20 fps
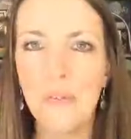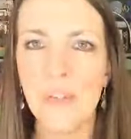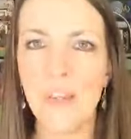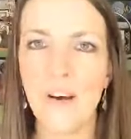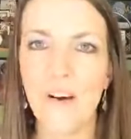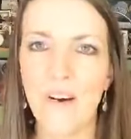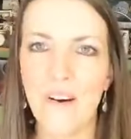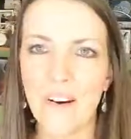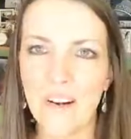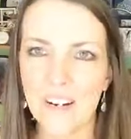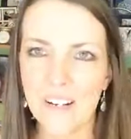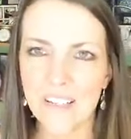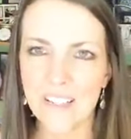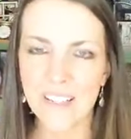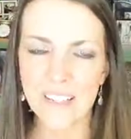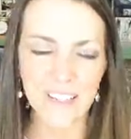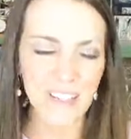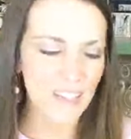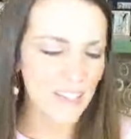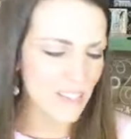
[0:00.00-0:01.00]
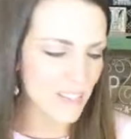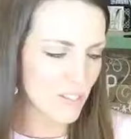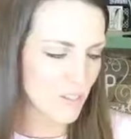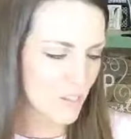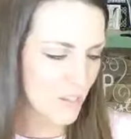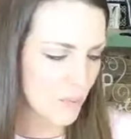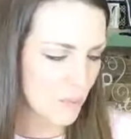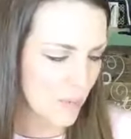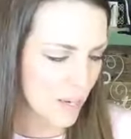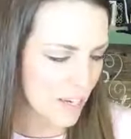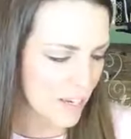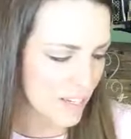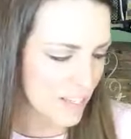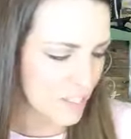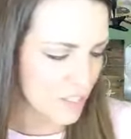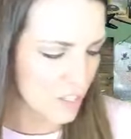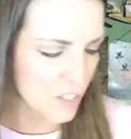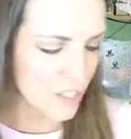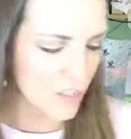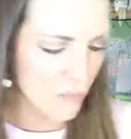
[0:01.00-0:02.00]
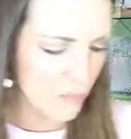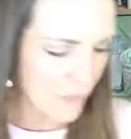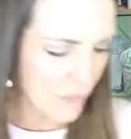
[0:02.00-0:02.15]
the hearts. Thank you so much.